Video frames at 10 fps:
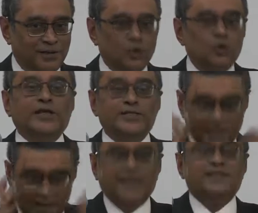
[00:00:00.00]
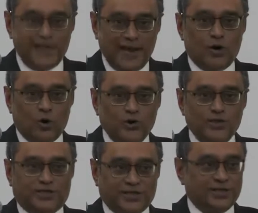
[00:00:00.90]
who they see as their own
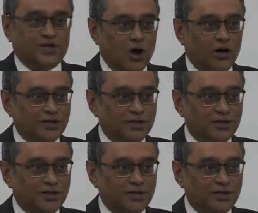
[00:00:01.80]
distinct god.